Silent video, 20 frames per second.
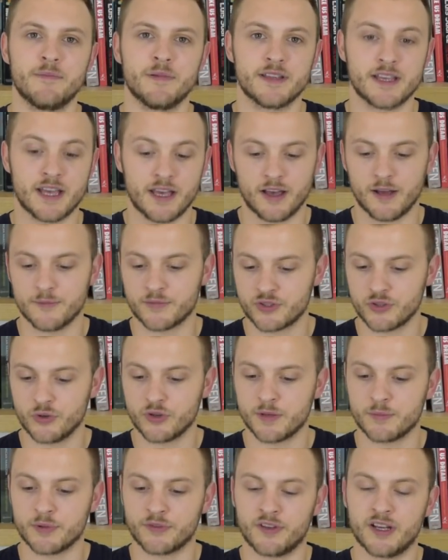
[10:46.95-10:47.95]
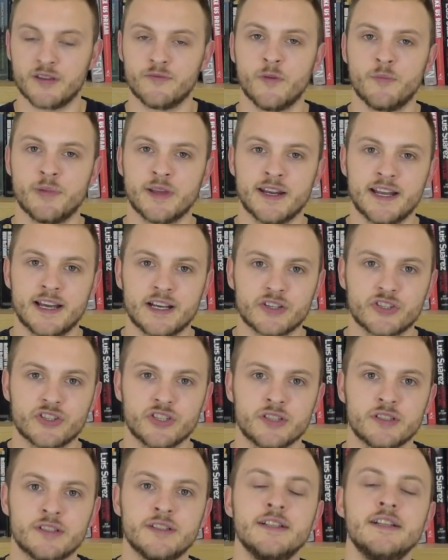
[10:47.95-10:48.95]
But yeah, I'm sure the Brazilian will be in
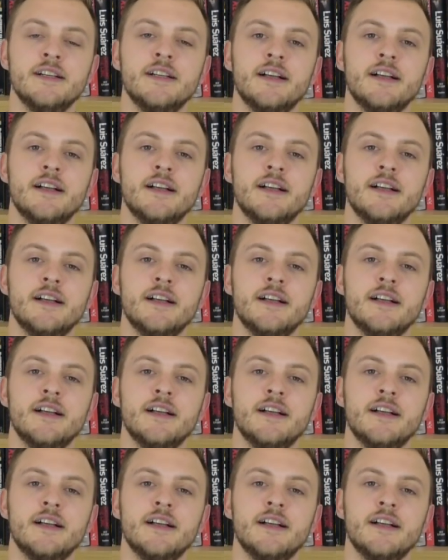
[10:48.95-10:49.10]
action.